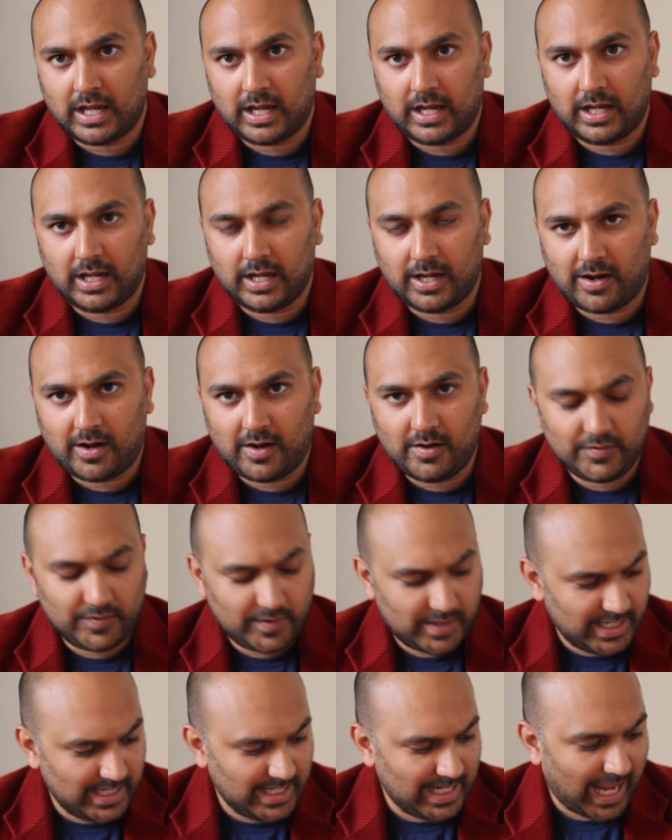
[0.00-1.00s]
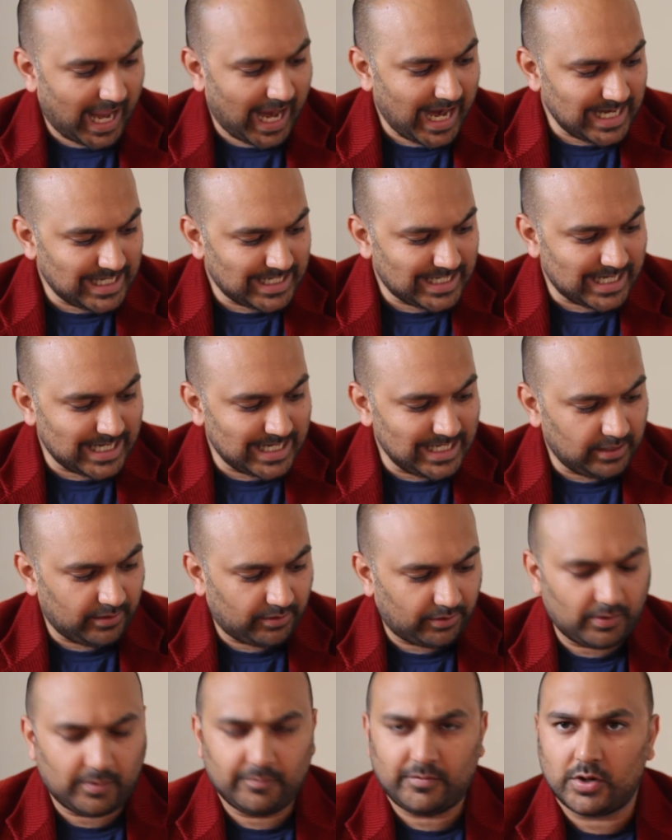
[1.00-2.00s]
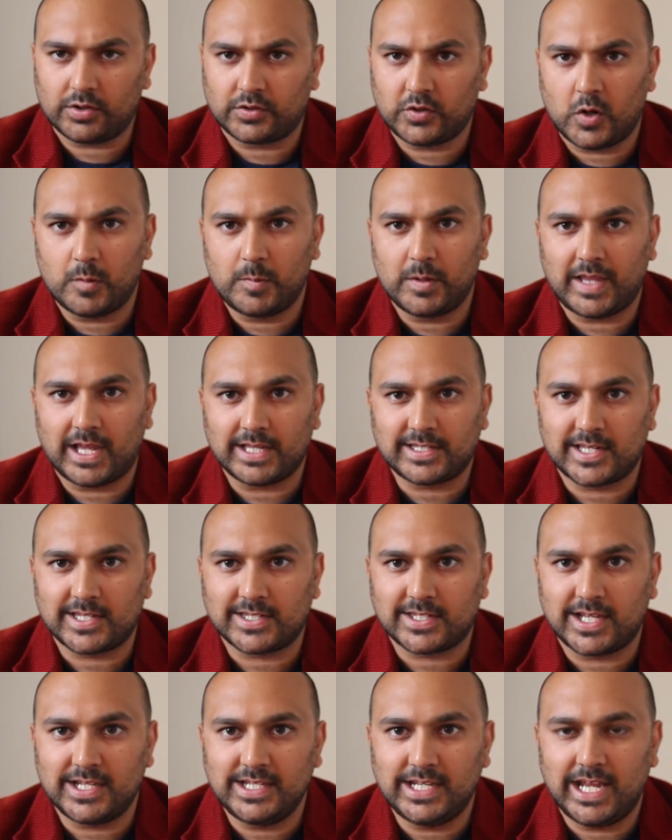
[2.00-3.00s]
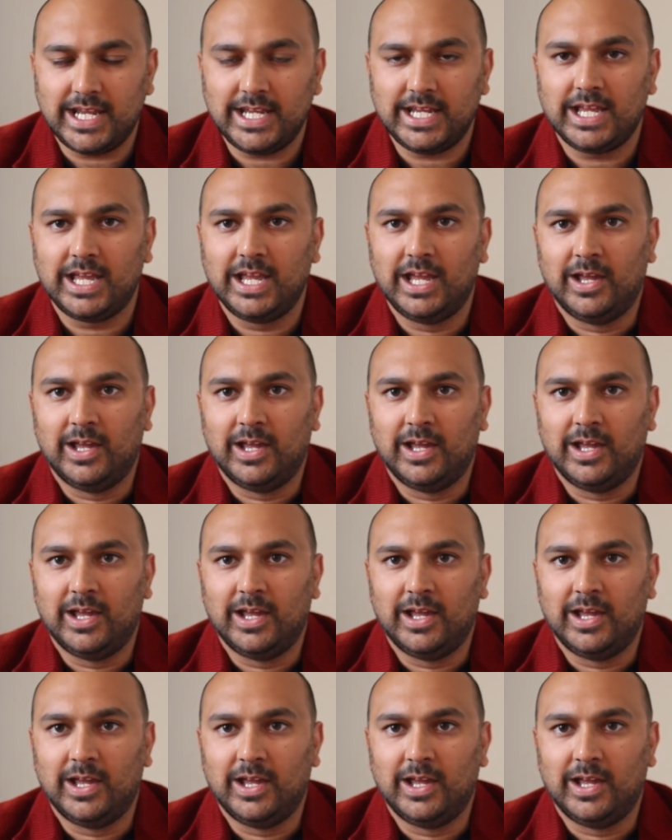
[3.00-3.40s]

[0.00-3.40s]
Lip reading: On the 18th of October, that's a Sunday,